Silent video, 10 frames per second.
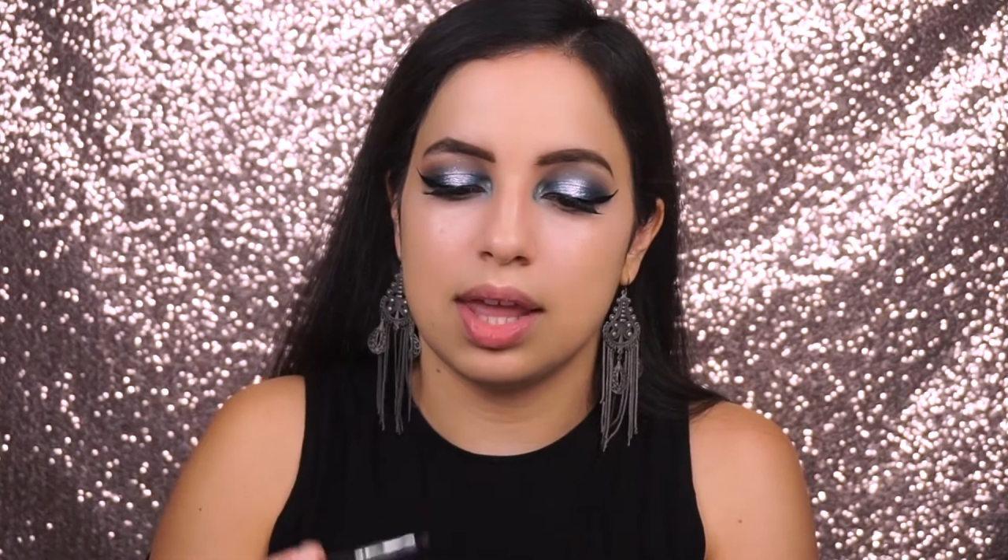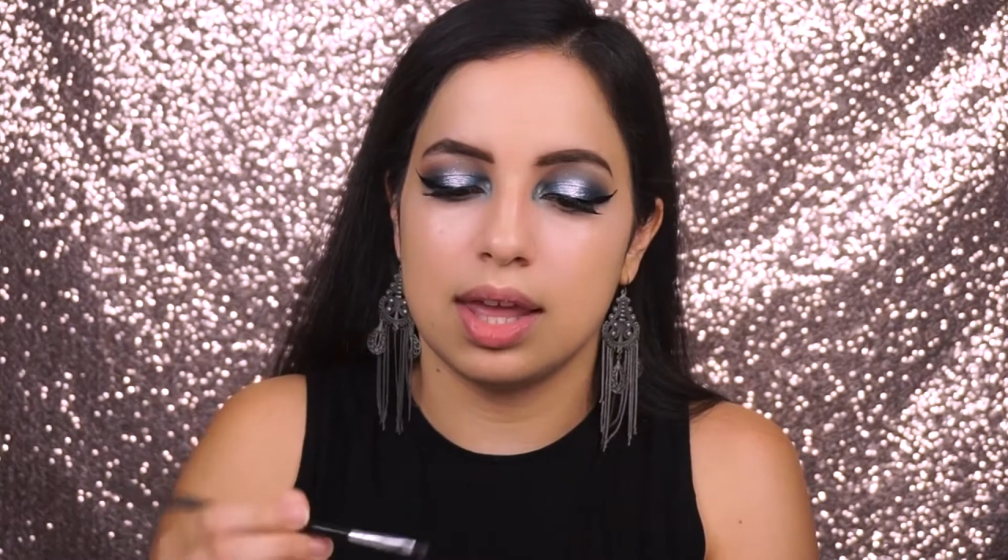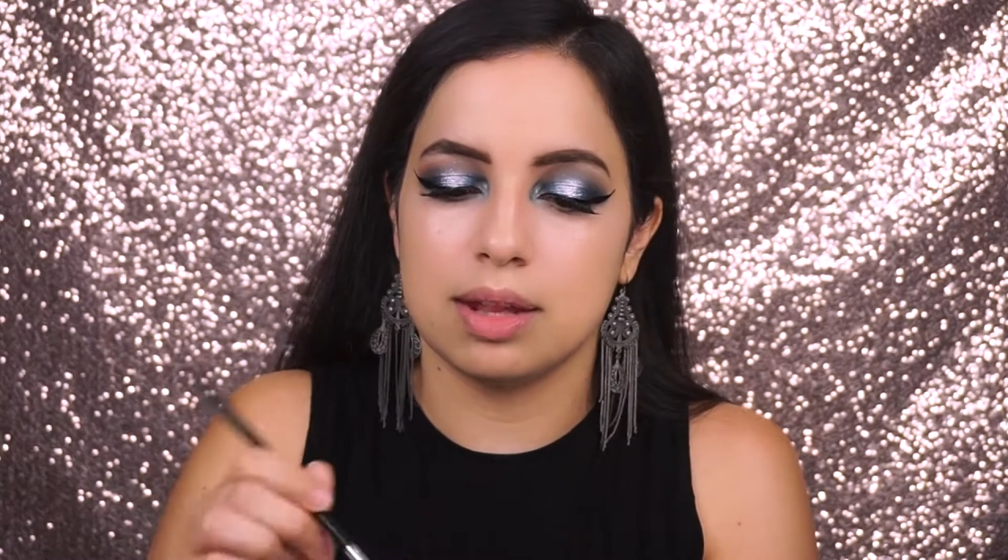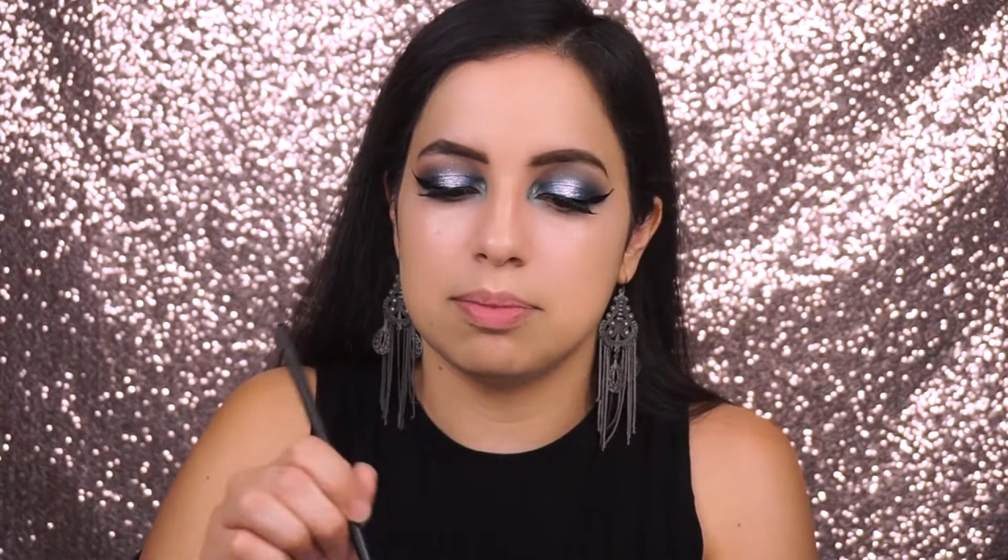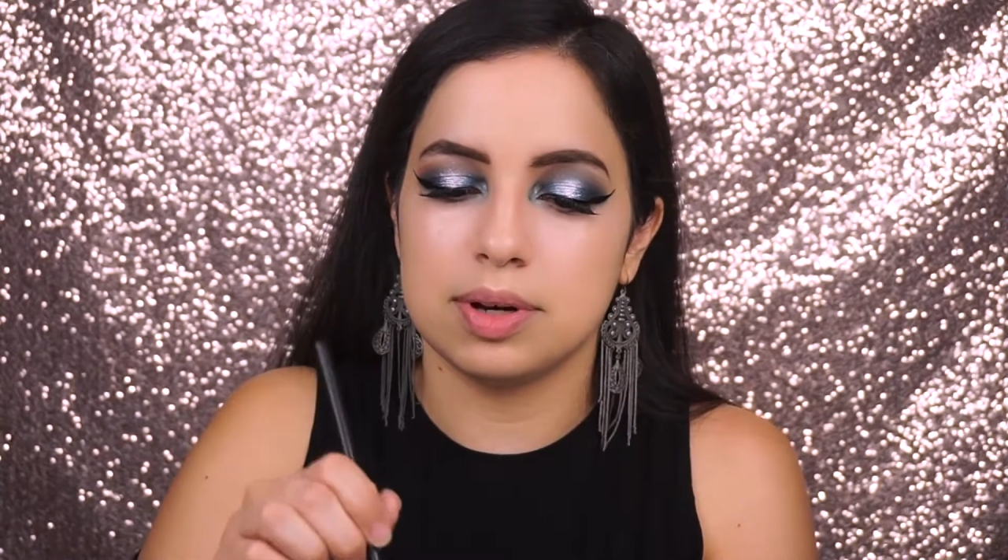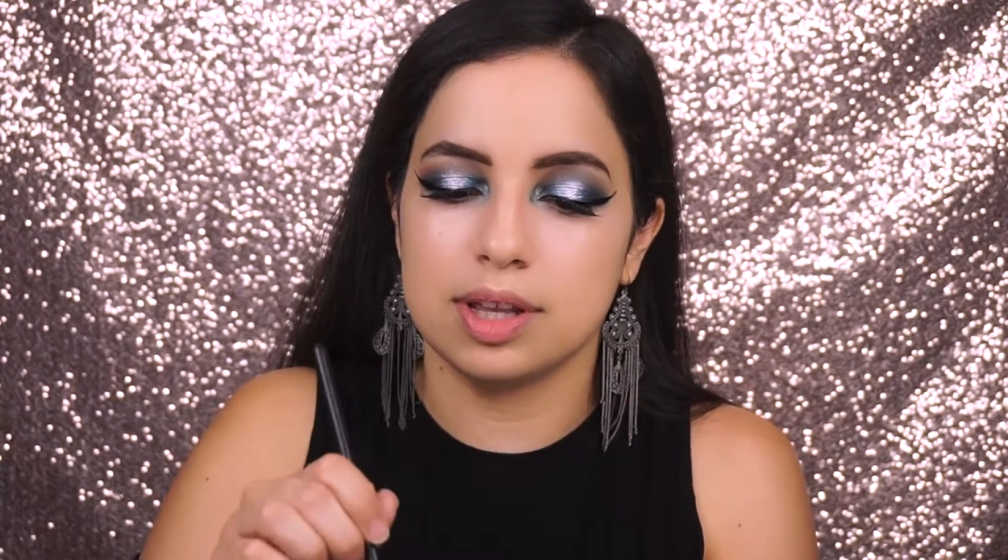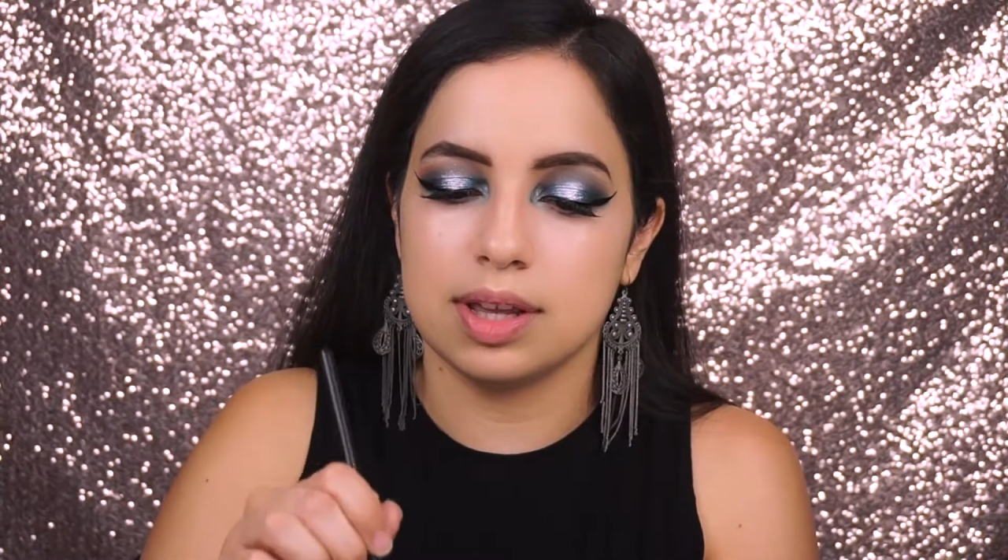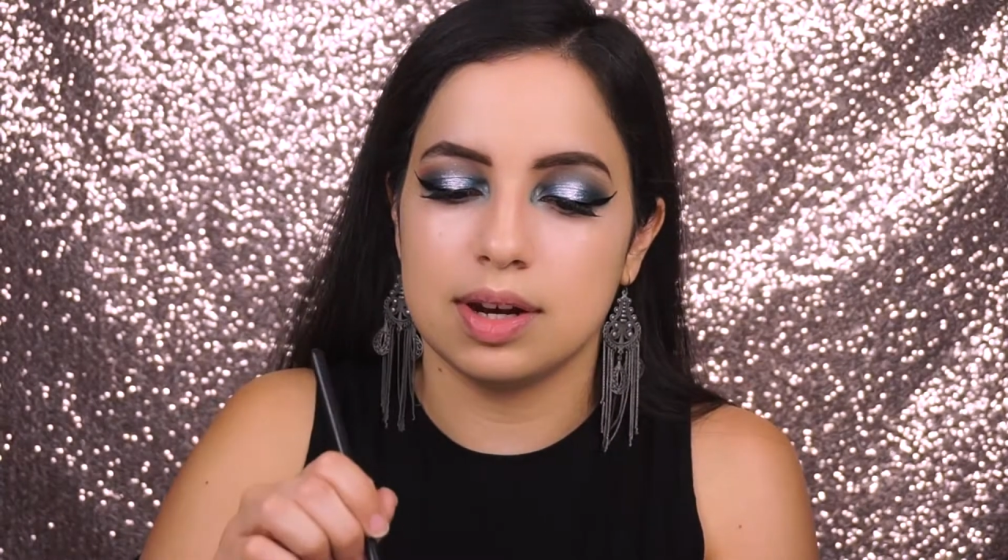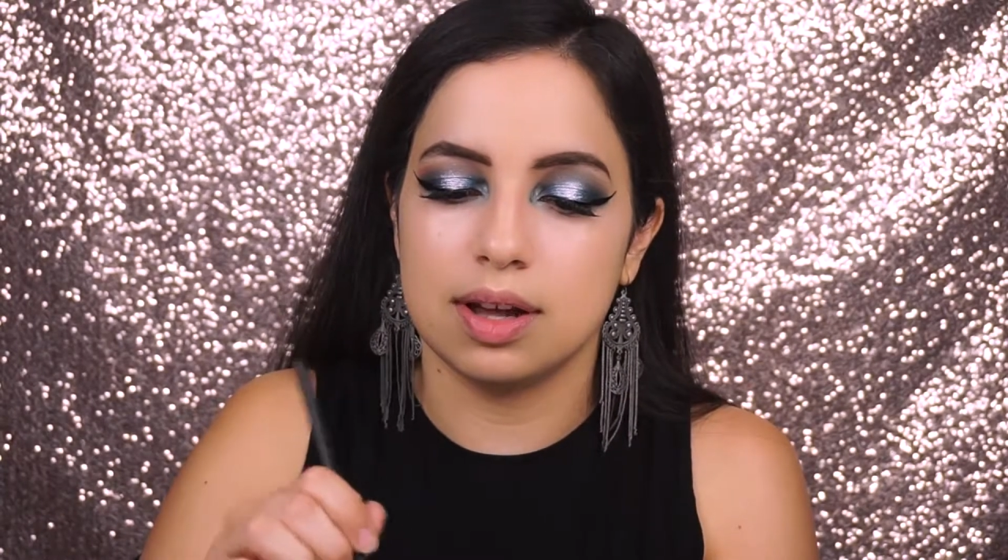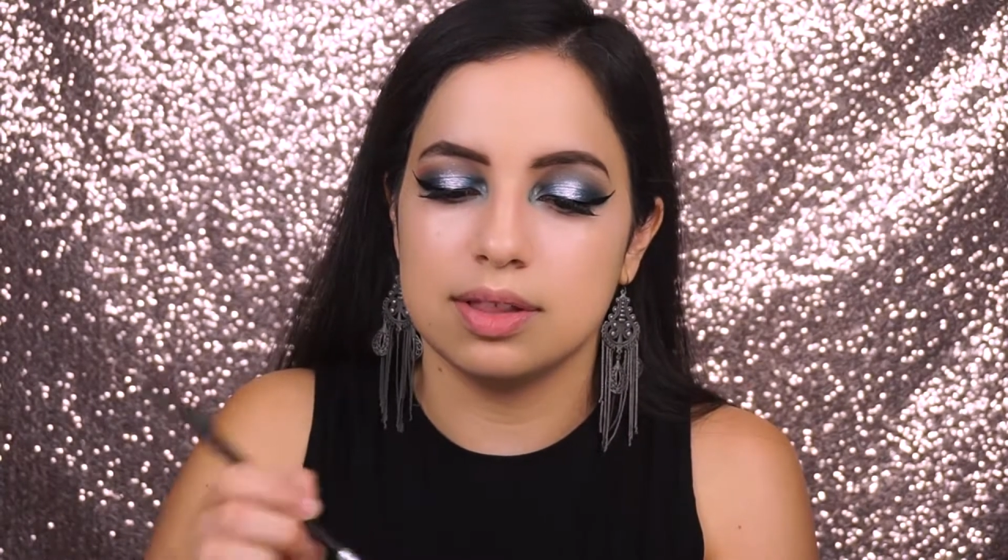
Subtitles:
and putting it